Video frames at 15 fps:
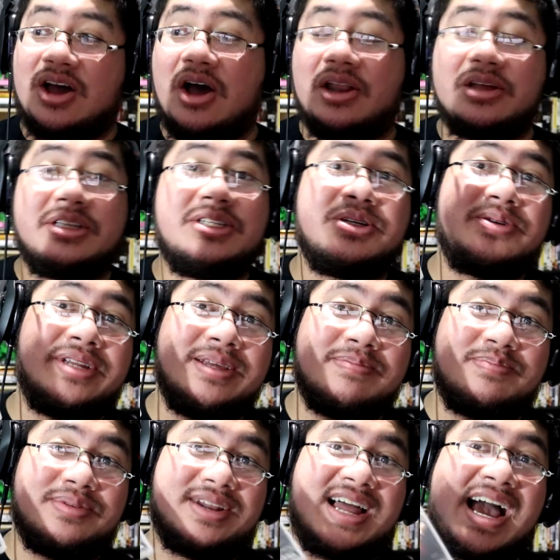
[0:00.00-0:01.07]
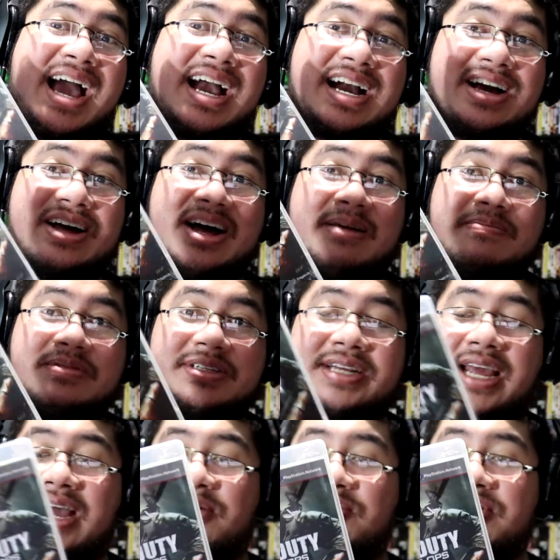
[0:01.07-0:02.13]
Call of Duty Black Ops.
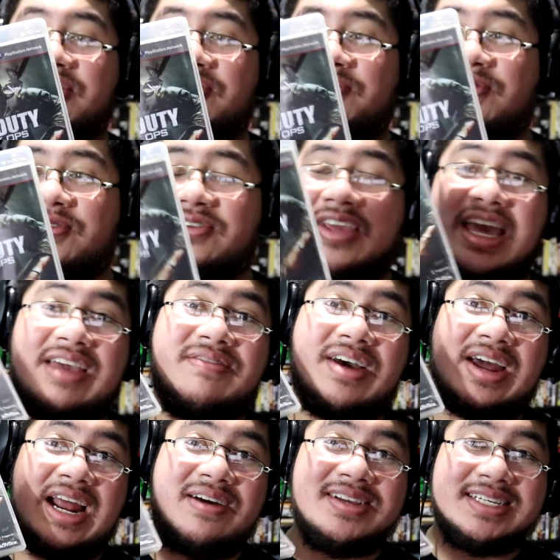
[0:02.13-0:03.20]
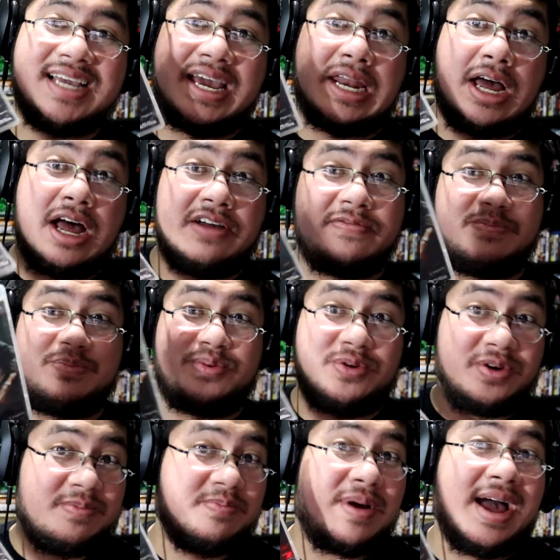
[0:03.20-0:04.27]
Now, when this first came out, I was kind of off
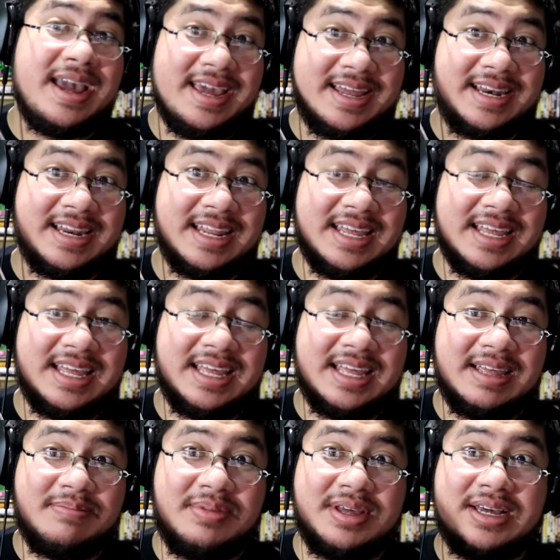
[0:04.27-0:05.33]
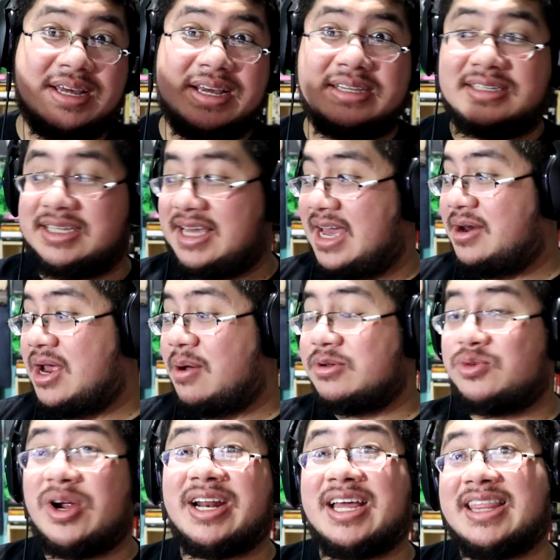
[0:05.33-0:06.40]
put by it because again, I
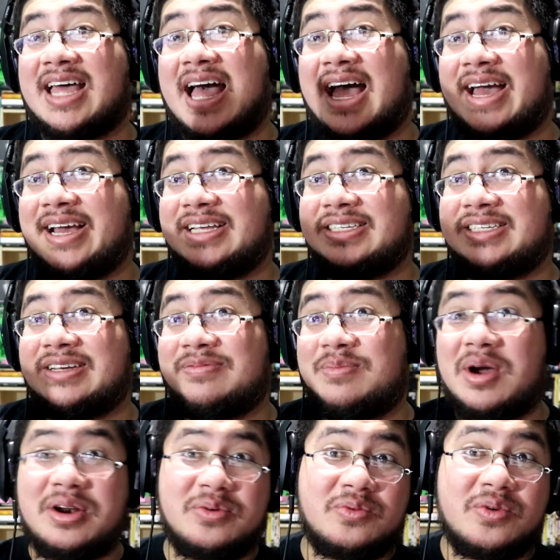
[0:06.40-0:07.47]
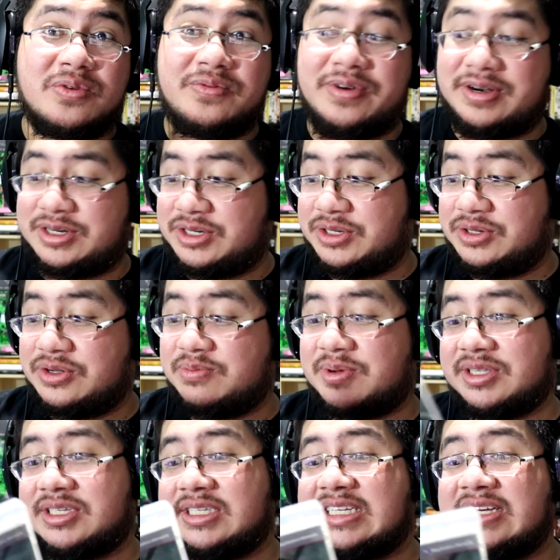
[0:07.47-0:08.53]
was riding on the highs of Modern Warfare 2,
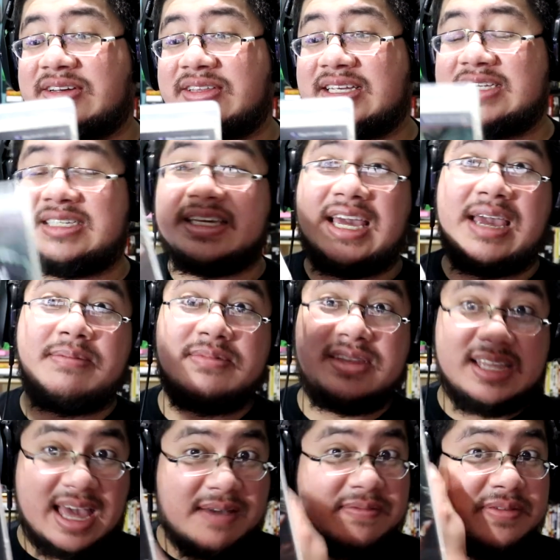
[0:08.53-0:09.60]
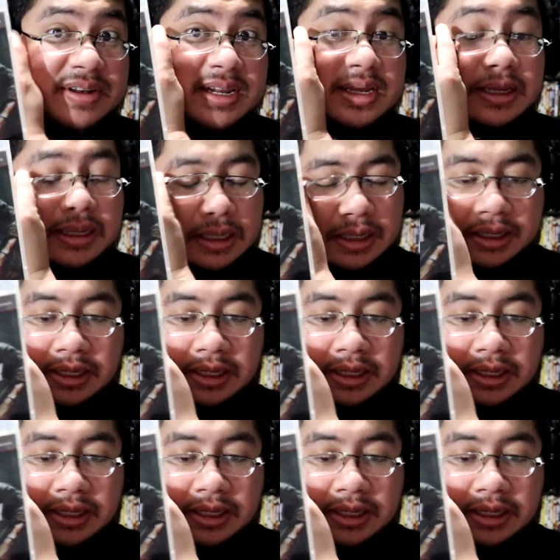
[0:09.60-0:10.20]
but still, this game definitely